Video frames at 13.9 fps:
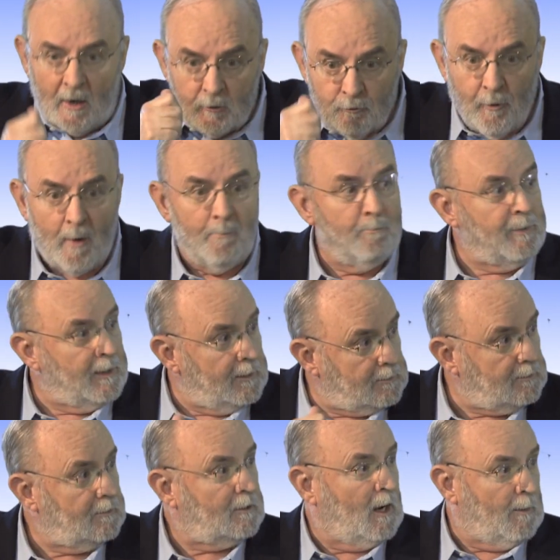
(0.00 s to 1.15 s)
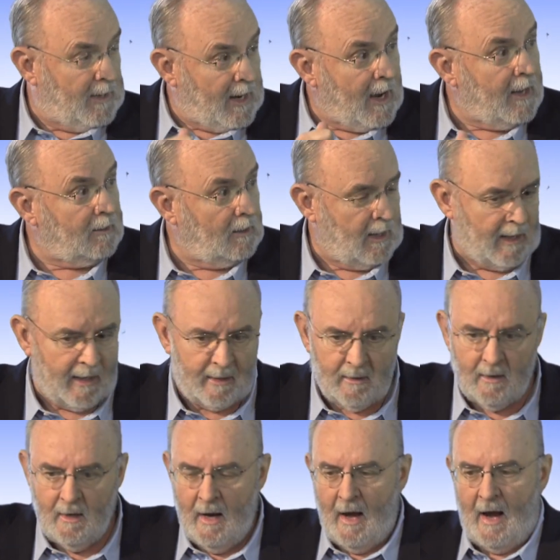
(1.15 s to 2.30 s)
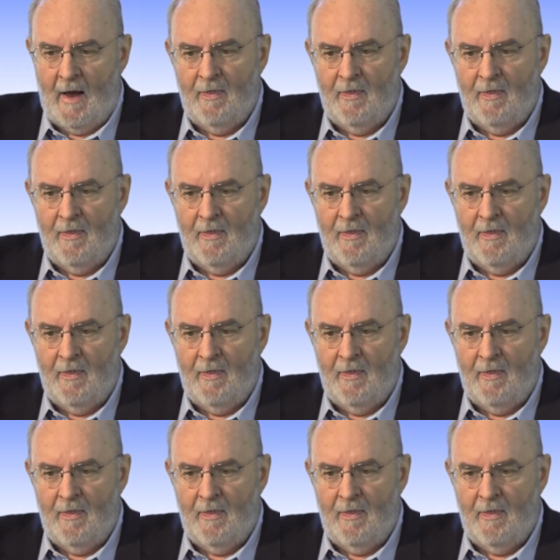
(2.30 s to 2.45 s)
a drumbeat coming online,